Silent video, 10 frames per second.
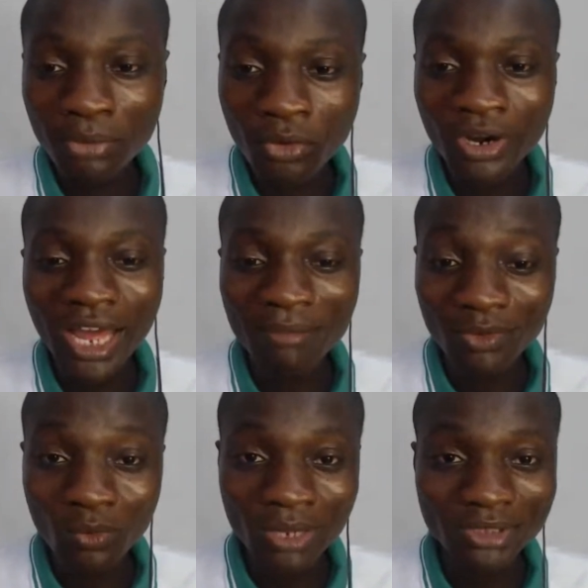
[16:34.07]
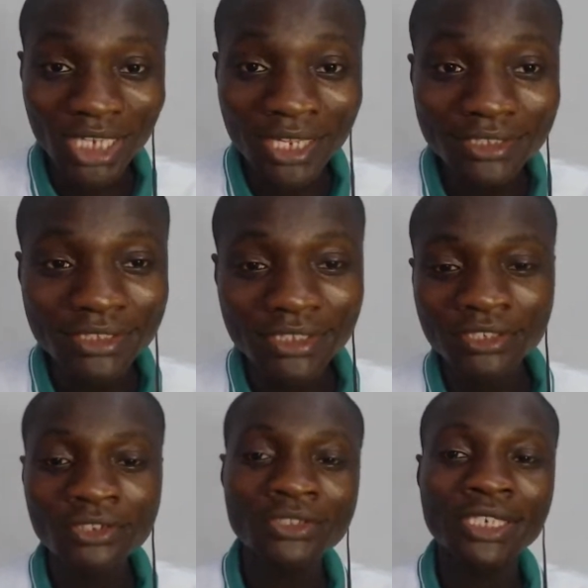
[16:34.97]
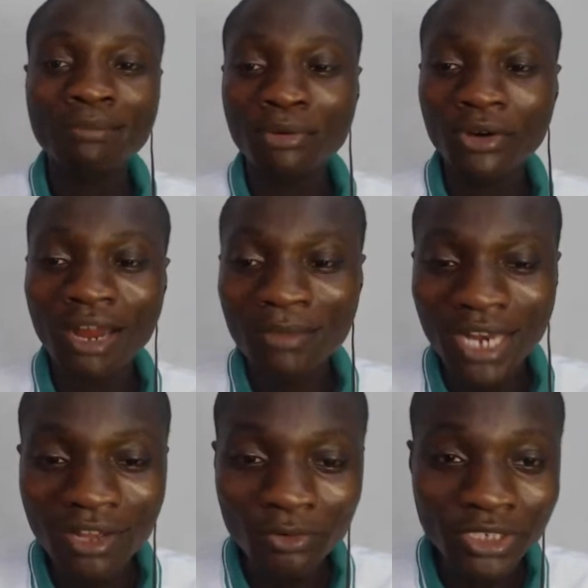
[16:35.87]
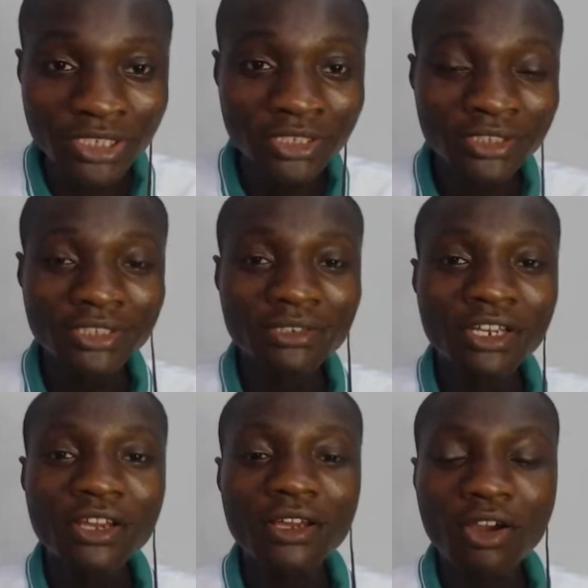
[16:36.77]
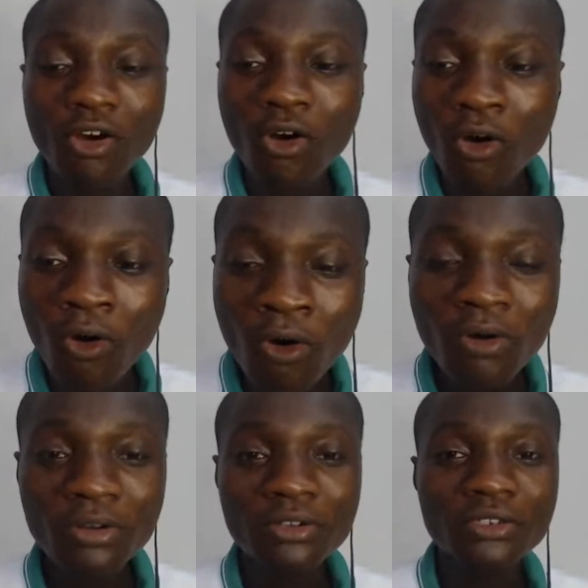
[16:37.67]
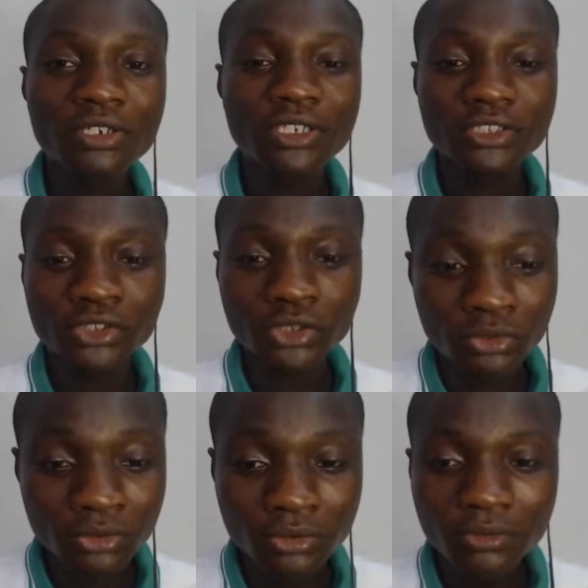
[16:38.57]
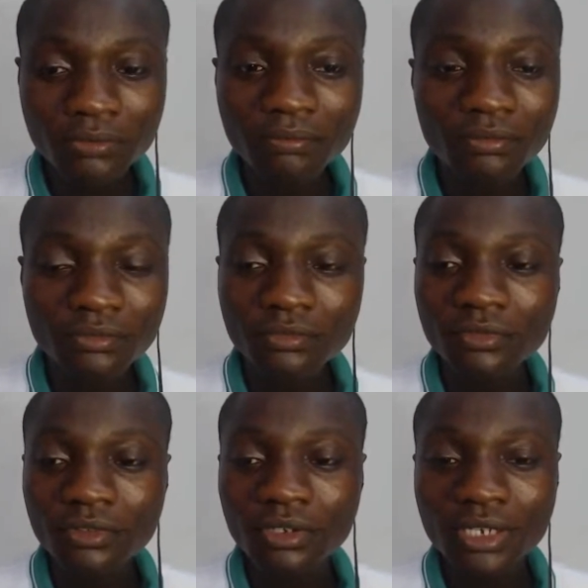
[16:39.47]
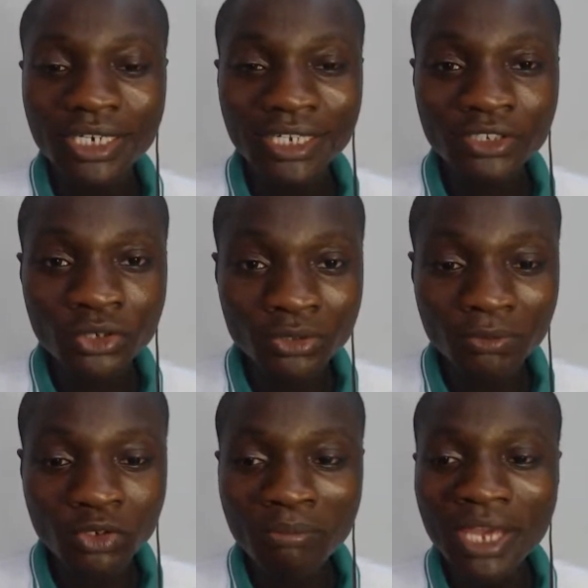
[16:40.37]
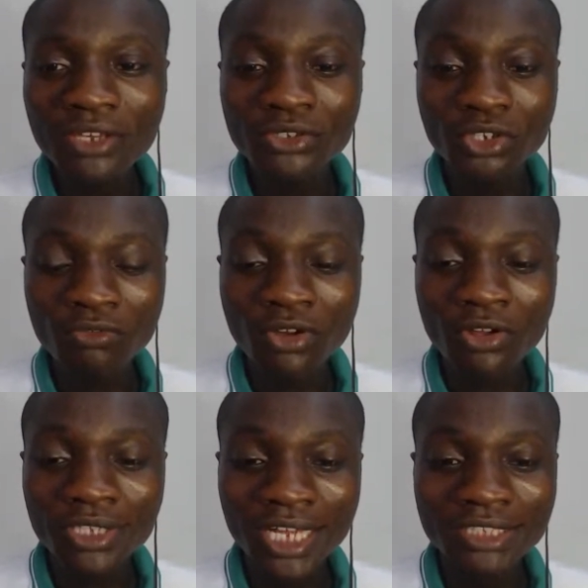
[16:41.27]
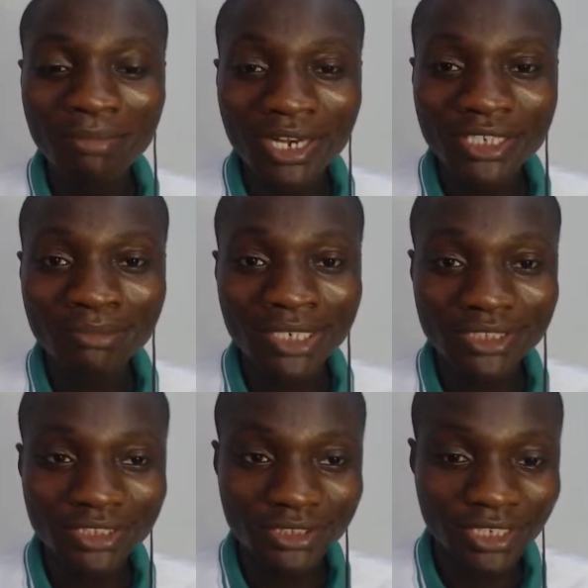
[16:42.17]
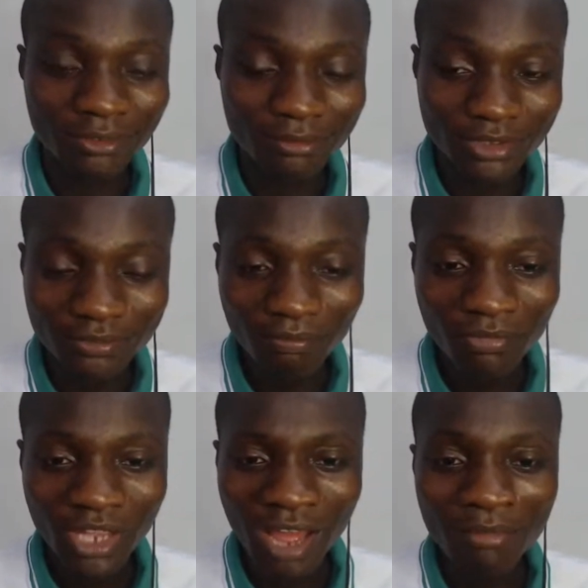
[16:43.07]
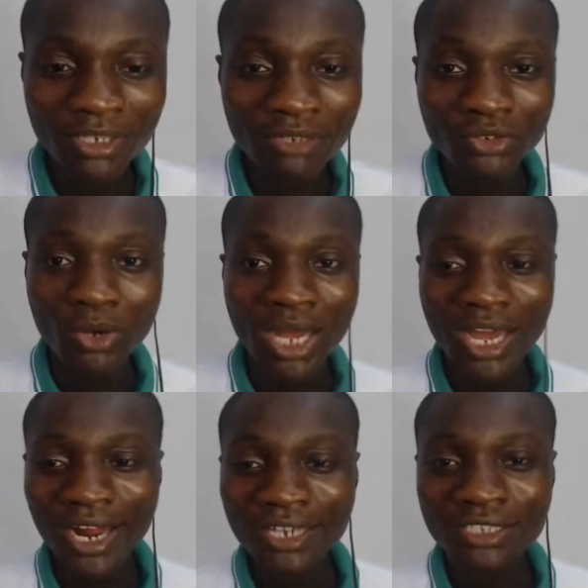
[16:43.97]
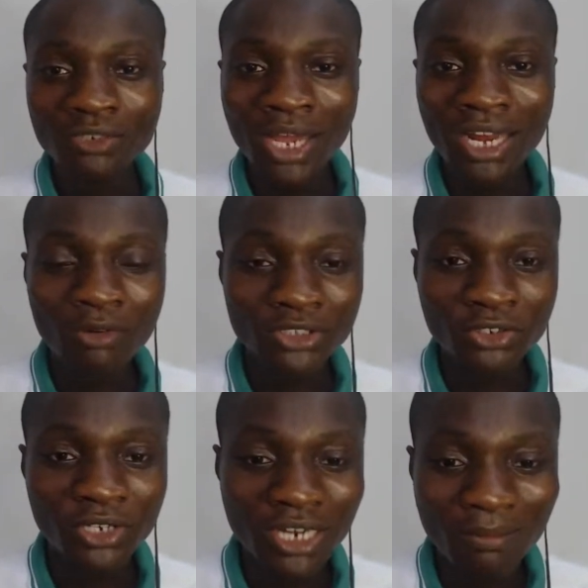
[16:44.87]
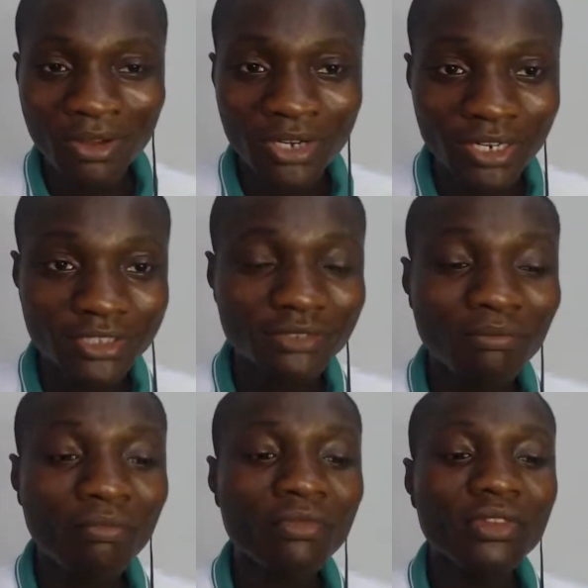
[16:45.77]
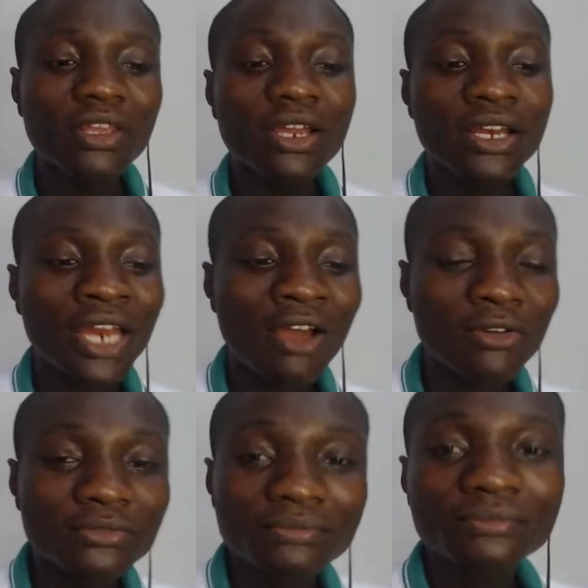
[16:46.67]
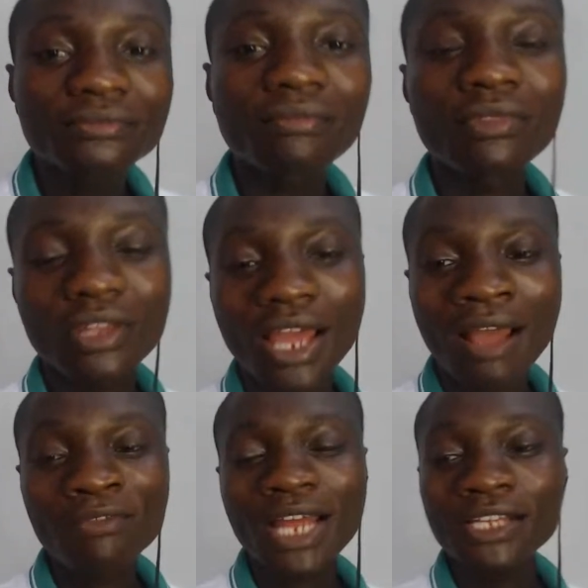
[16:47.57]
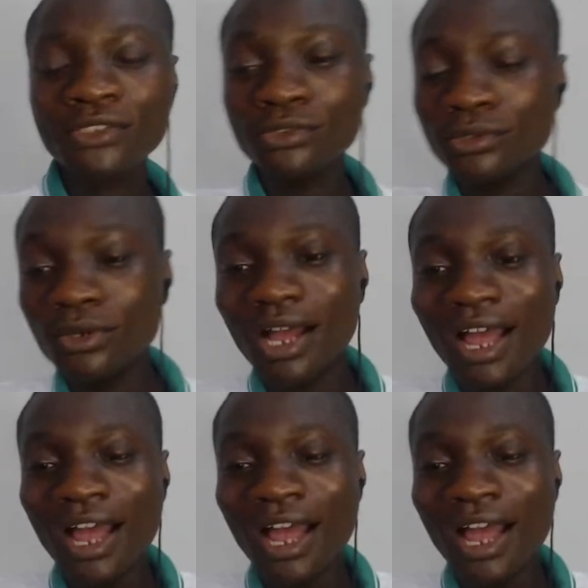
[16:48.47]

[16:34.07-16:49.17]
program the website using programming languages, or you you make use of content management systems. I believe you are around while I was talking about that. Now, after you